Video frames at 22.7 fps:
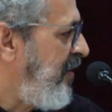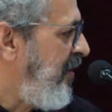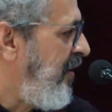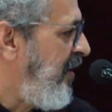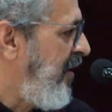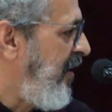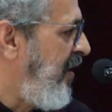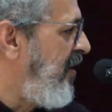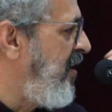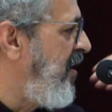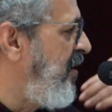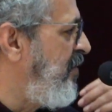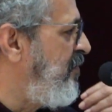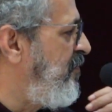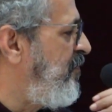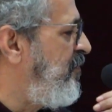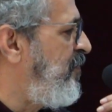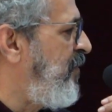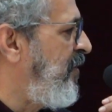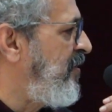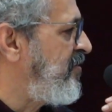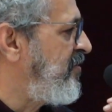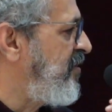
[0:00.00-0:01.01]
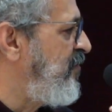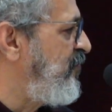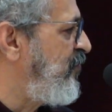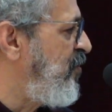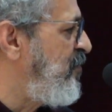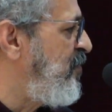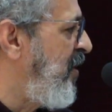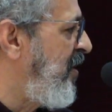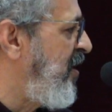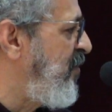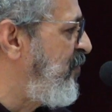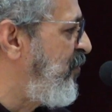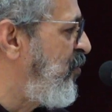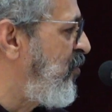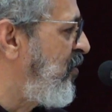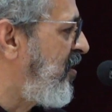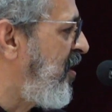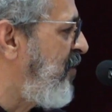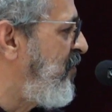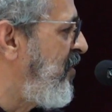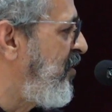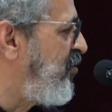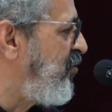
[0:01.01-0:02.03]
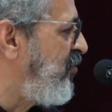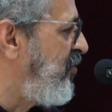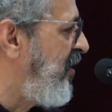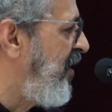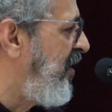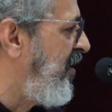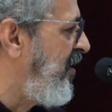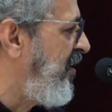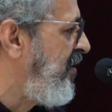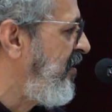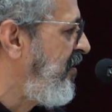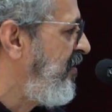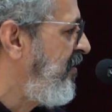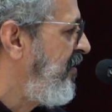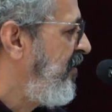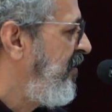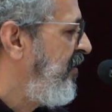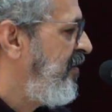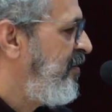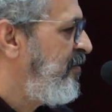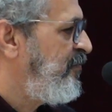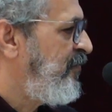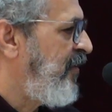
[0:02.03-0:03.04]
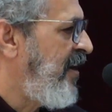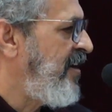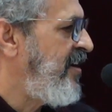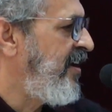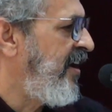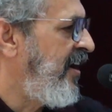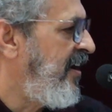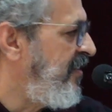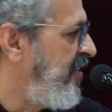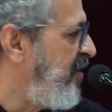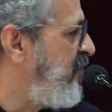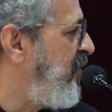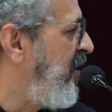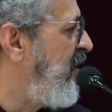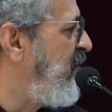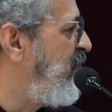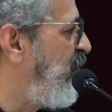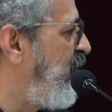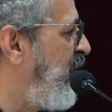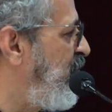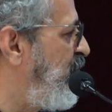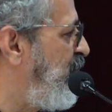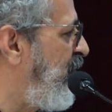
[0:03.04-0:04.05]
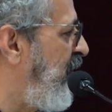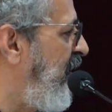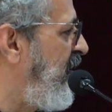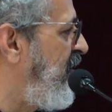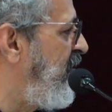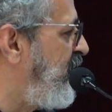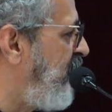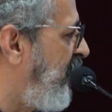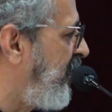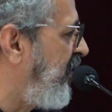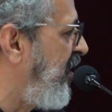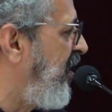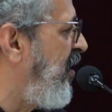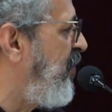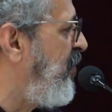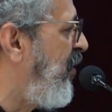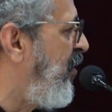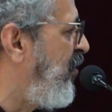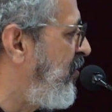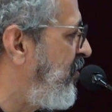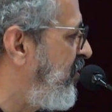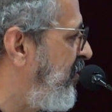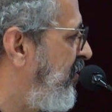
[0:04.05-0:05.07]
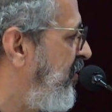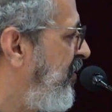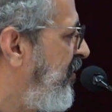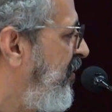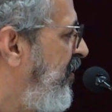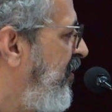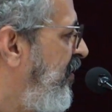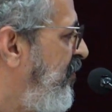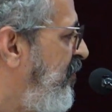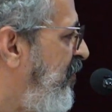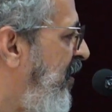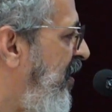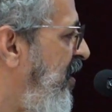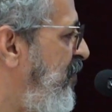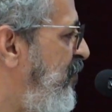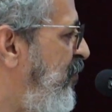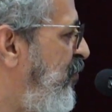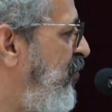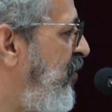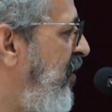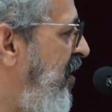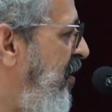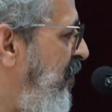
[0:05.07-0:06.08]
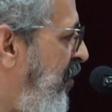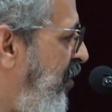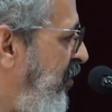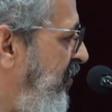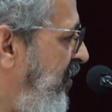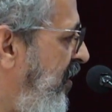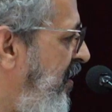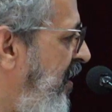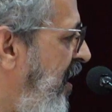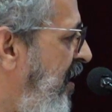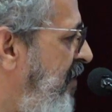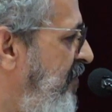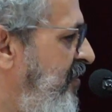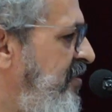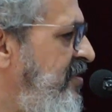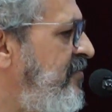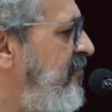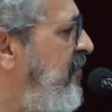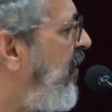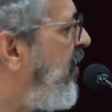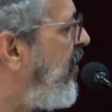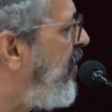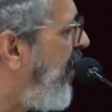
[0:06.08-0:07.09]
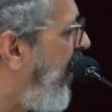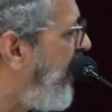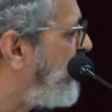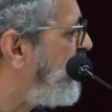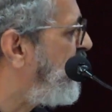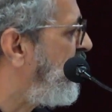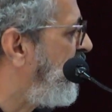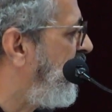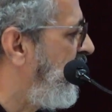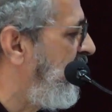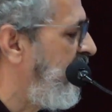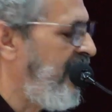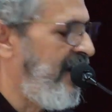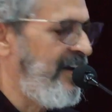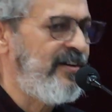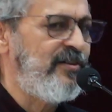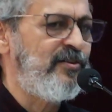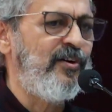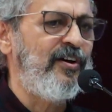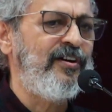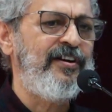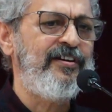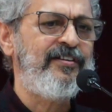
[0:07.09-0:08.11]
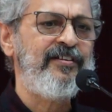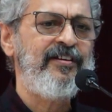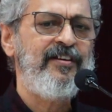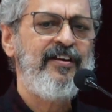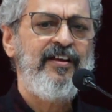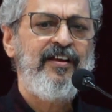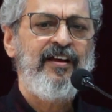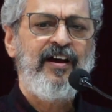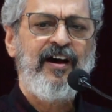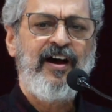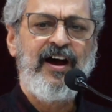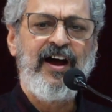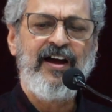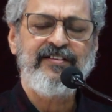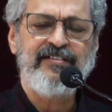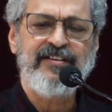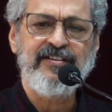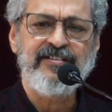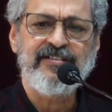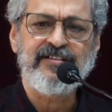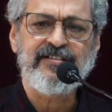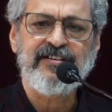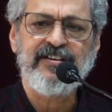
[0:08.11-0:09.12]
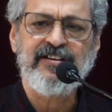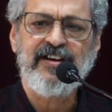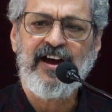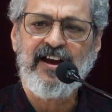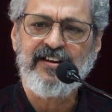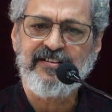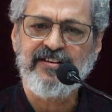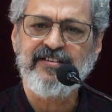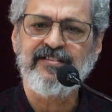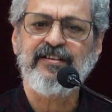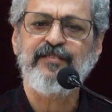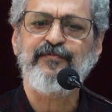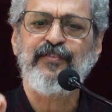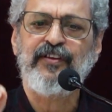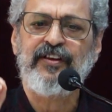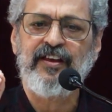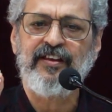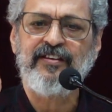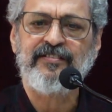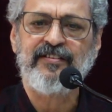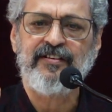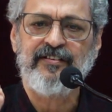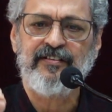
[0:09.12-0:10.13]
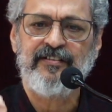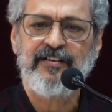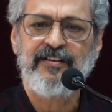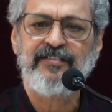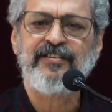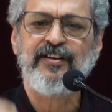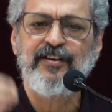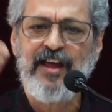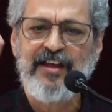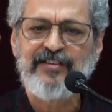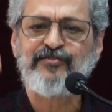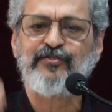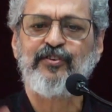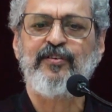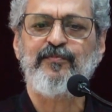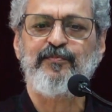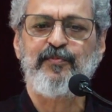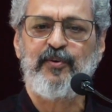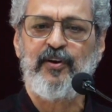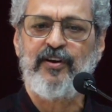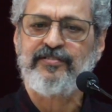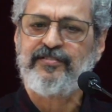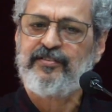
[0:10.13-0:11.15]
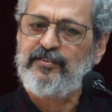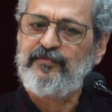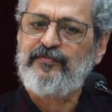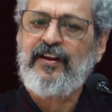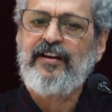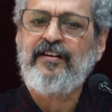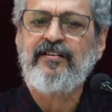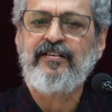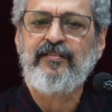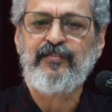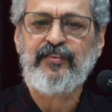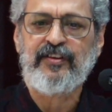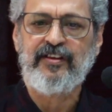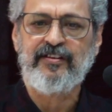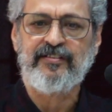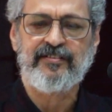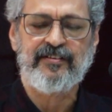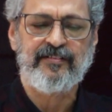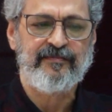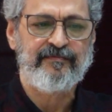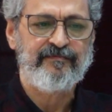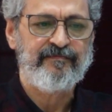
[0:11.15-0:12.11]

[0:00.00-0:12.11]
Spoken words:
Any person from Manipur coming to Delhi, finding another Manipuri friend talking about Manipur and about their language, it's very natural. I call it identity identification. It's a natural process of identification.